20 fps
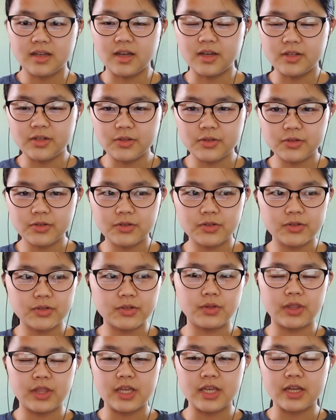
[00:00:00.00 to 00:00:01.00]
Another
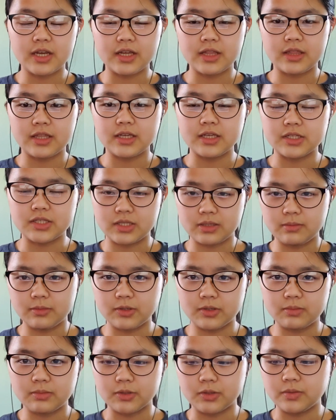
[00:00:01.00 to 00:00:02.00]
thing I think is
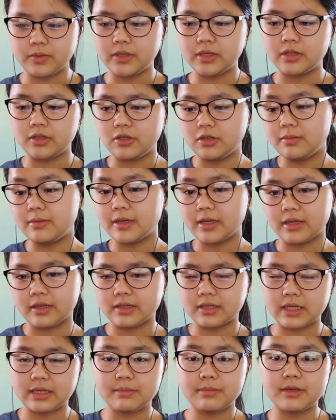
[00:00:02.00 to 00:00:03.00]
similar between cubing and
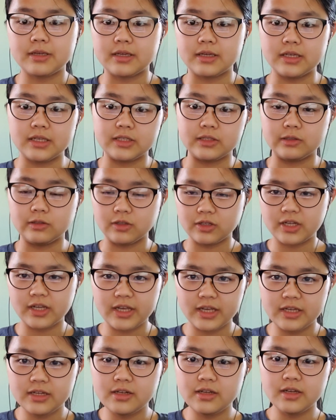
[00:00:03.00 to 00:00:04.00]
typing is look
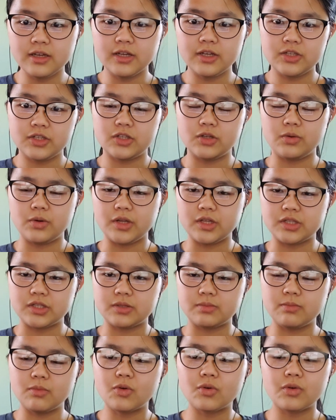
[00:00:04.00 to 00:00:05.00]
ahead. So it's
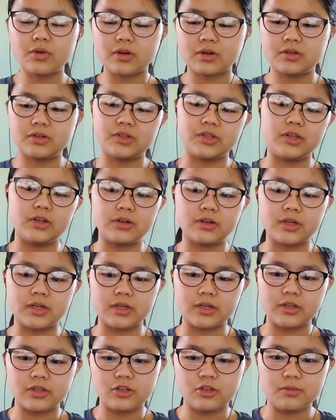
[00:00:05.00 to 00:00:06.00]
more clear
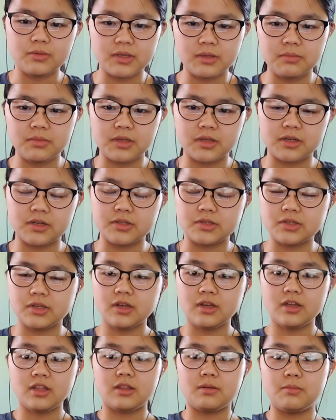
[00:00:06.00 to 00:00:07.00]
in cubing because
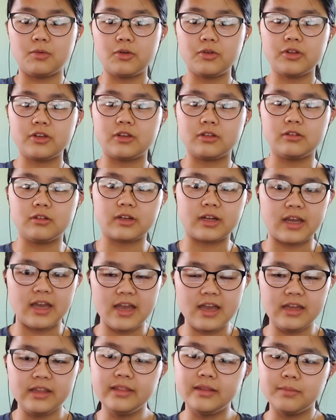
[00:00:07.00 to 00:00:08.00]
the more you can look
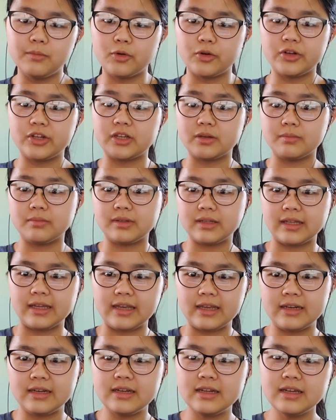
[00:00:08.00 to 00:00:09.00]
ahead, the more you can
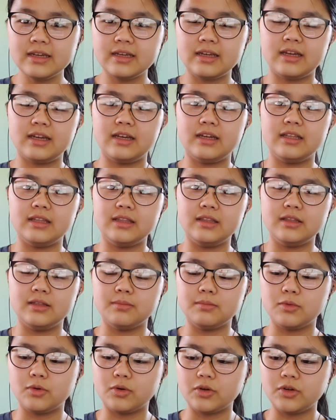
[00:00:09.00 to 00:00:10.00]
plan, and the
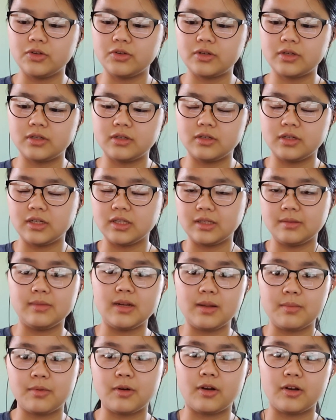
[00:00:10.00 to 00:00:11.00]
more you can
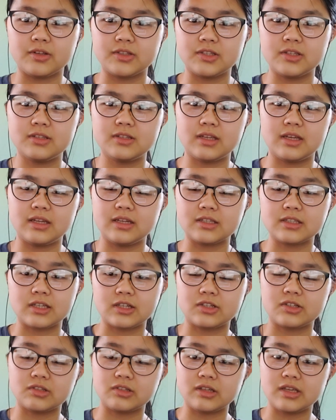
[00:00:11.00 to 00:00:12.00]
eliminate pauses and
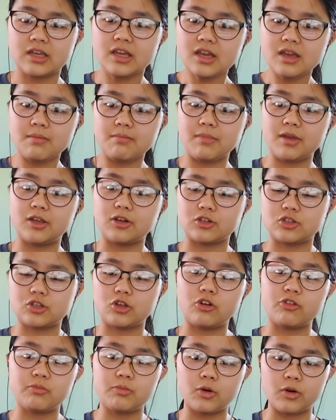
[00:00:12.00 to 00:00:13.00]
essentially make your
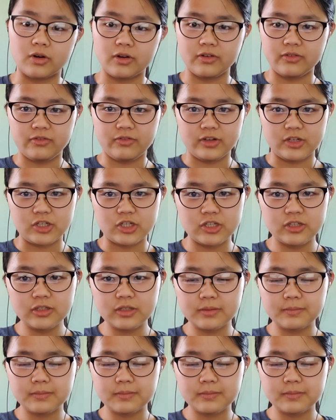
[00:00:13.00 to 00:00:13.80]
solve more efficient.